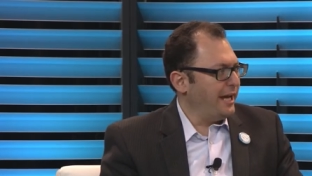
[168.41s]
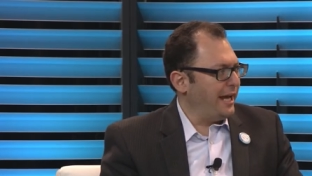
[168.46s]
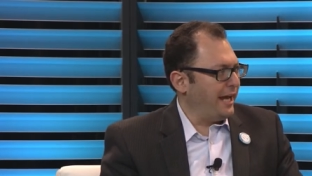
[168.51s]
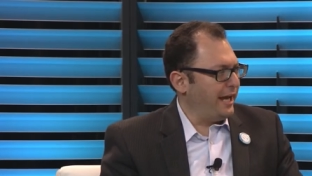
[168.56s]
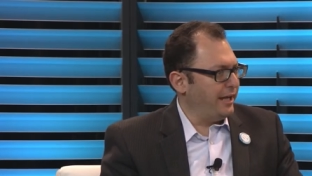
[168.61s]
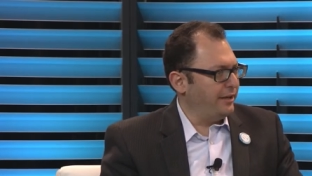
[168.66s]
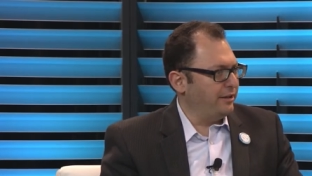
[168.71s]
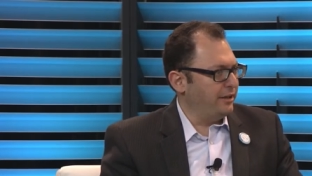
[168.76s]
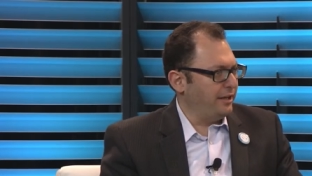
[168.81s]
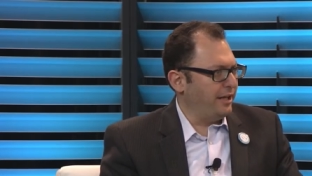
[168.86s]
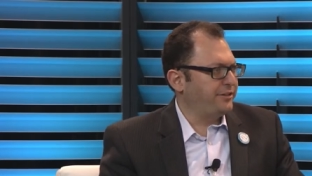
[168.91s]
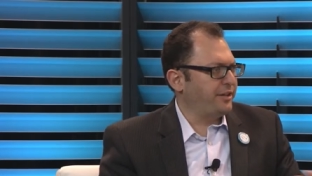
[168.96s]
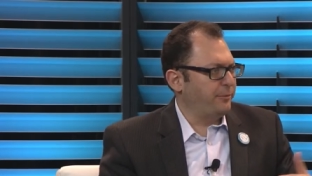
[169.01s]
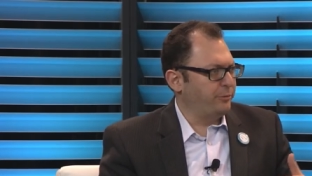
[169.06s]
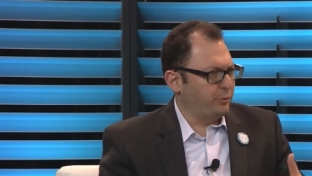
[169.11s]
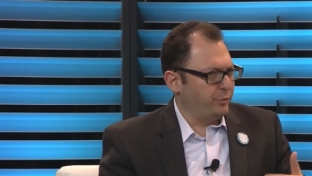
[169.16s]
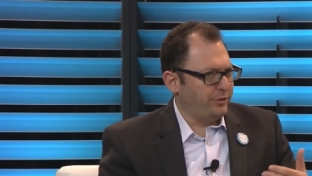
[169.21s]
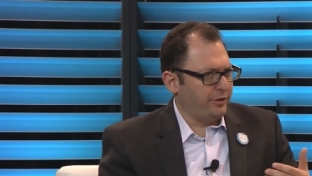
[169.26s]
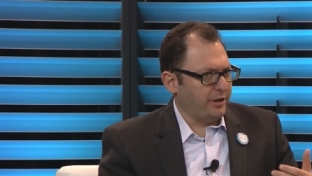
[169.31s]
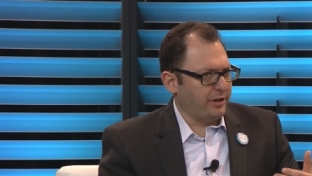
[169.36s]
And a lot of
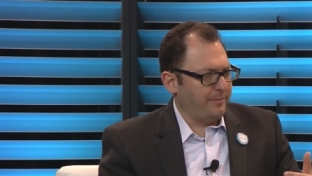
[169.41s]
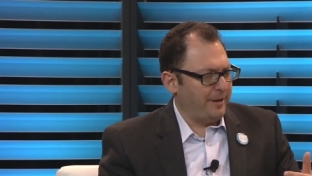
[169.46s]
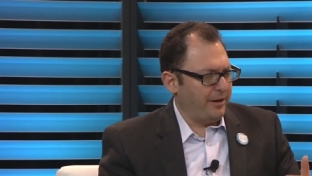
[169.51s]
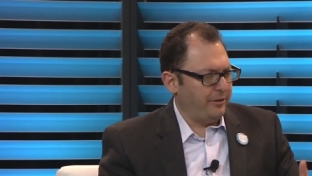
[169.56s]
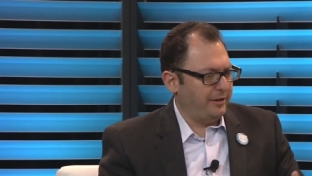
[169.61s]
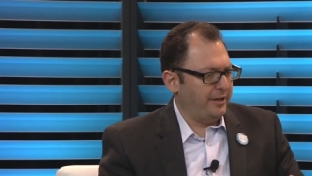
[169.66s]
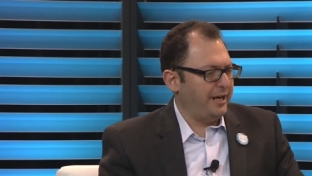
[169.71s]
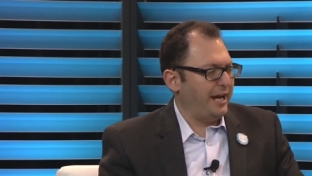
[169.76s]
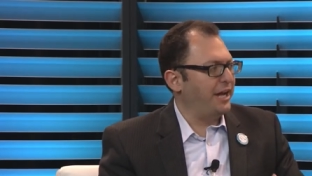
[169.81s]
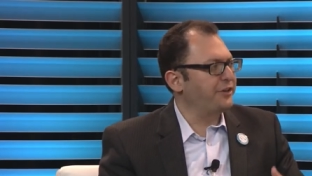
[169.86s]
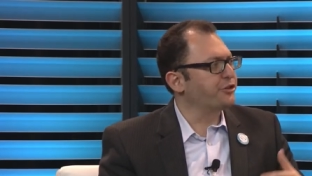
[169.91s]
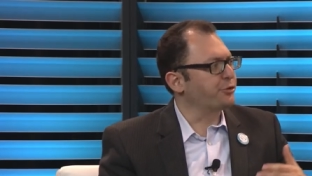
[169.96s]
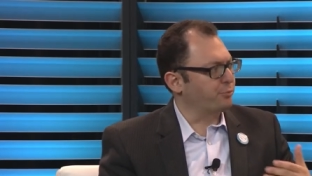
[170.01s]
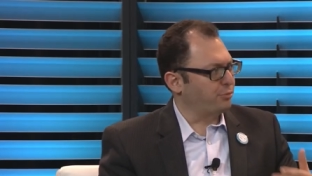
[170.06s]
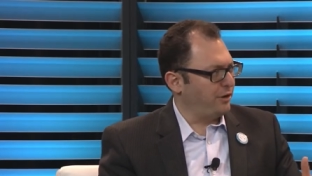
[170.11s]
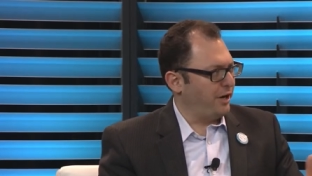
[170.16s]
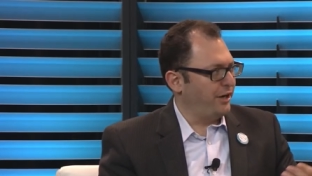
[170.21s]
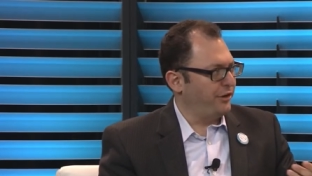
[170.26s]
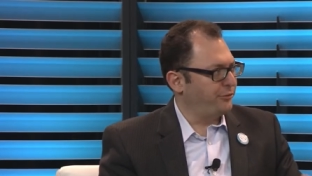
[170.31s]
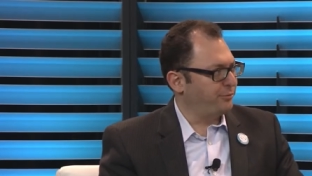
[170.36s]
times we talk about
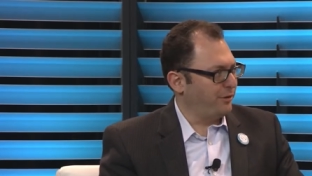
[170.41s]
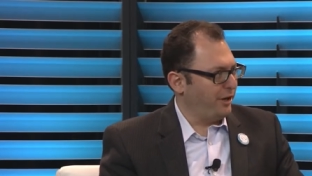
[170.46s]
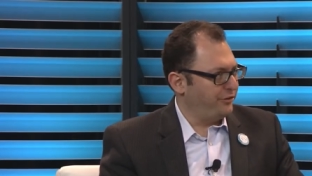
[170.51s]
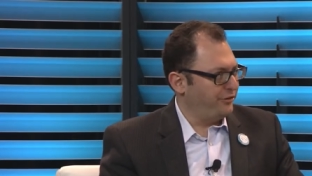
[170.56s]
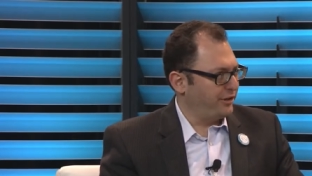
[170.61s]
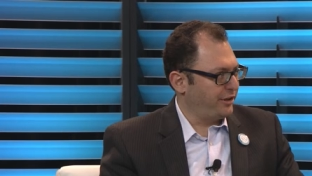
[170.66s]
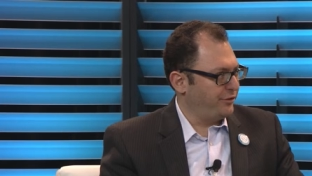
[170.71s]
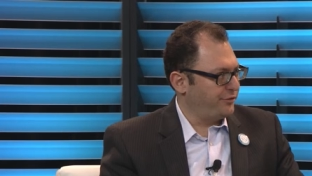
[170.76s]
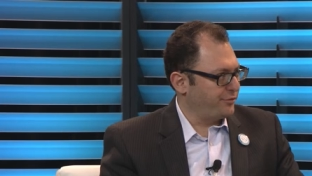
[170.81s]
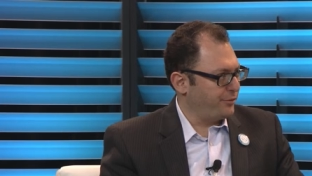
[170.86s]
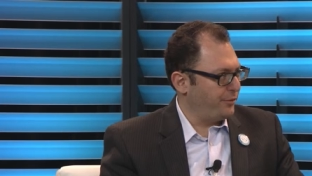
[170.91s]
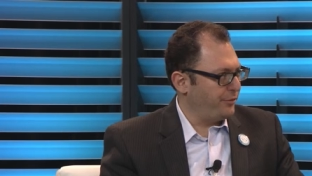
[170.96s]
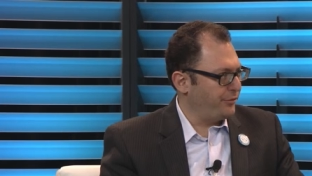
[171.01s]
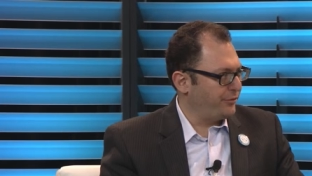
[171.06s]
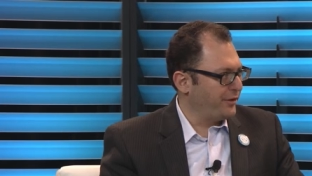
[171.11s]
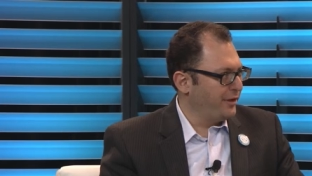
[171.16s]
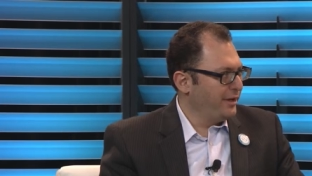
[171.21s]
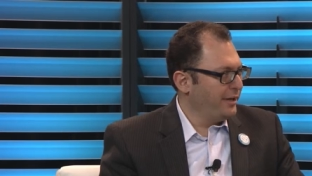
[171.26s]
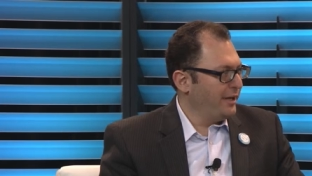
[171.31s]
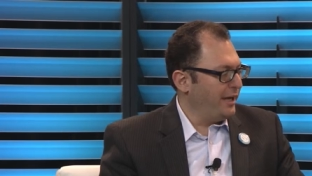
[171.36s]
enterprise project
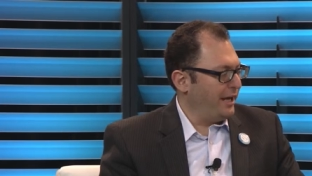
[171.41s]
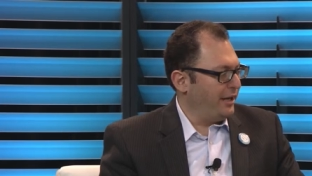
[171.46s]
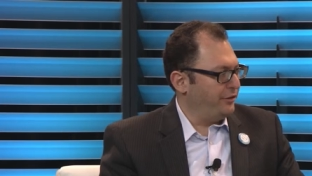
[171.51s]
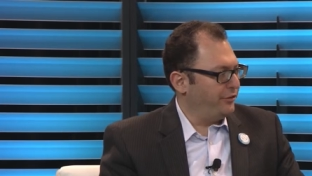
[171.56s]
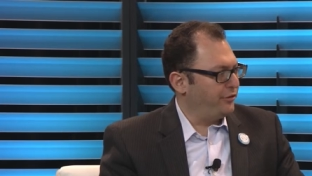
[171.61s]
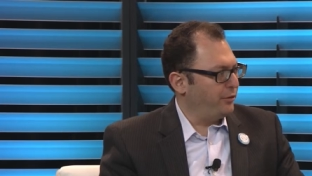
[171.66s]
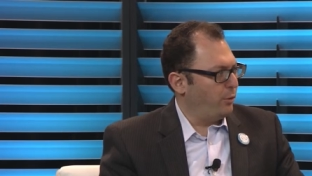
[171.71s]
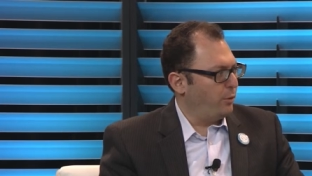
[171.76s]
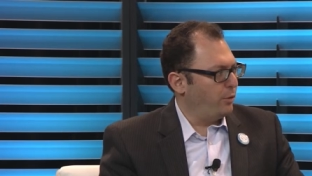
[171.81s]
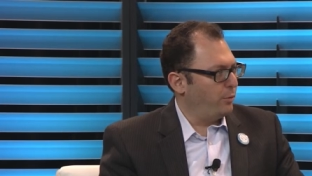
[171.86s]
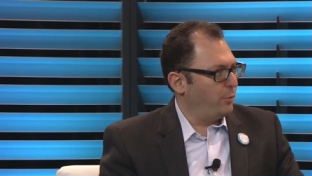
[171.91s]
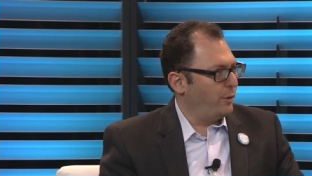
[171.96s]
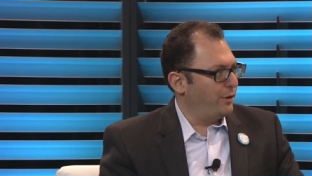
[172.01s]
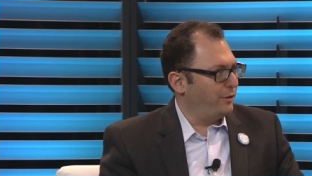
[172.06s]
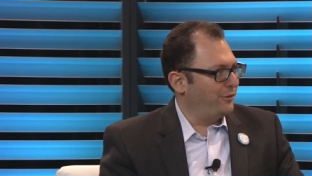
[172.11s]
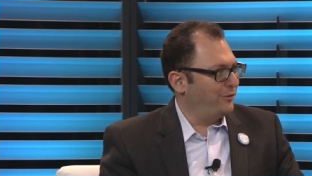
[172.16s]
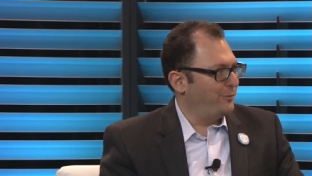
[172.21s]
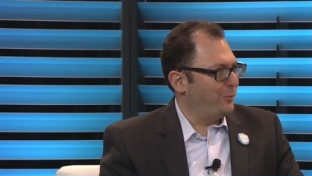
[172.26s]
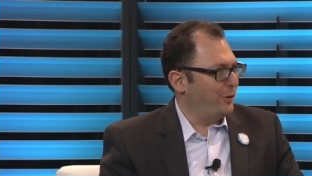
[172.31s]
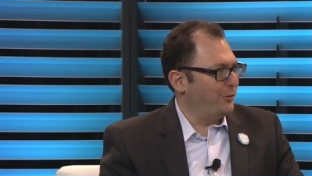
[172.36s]
controls. Mm. And so what,
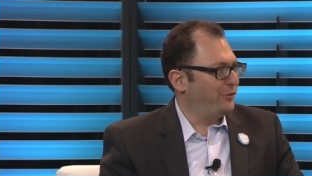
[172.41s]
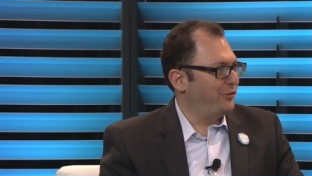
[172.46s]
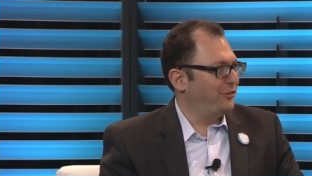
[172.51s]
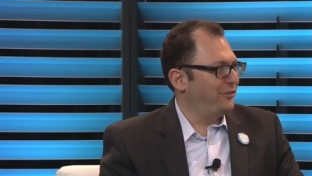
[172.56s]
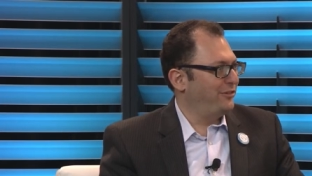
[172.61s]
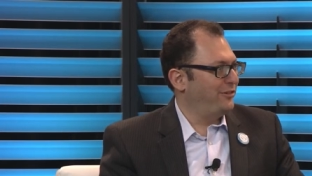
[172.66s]
what